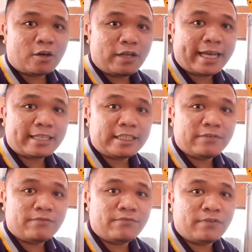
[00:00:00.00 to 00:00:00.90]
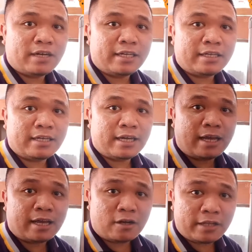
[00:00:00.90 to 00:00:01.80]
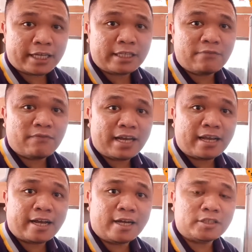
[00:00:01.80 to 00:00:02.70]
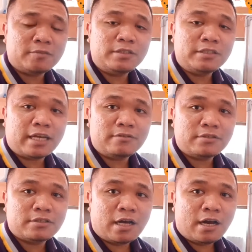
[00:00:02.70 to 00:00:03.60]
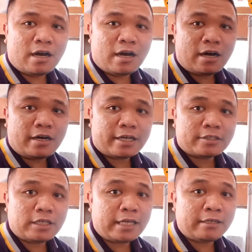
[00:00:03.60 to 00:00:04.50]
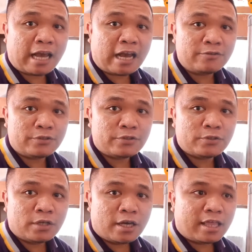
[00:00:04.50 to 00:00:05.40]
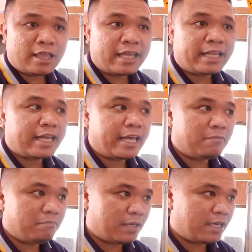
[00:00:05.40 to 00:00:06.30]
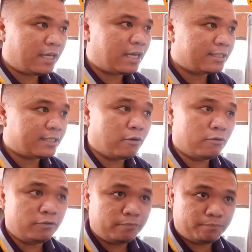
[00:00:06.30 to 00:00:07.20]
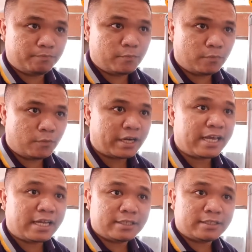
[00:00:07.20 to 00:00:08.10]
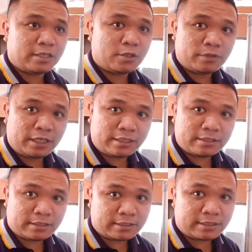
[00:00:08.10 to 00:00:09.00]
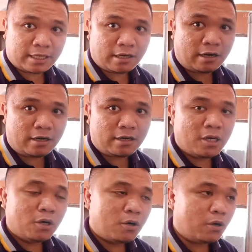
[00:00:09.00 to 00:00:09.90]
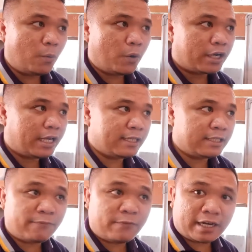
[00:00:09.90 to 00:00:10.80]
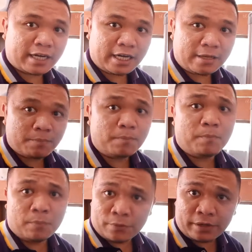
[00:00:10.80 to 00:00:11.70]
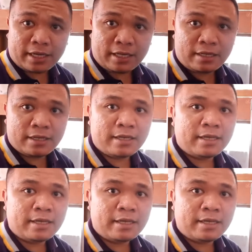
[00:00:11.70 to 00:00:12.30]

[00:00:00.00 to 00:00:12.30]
collective and uncountable nouns are actually nouns that can be as a group, working as a unit, singular, or working differently, plural,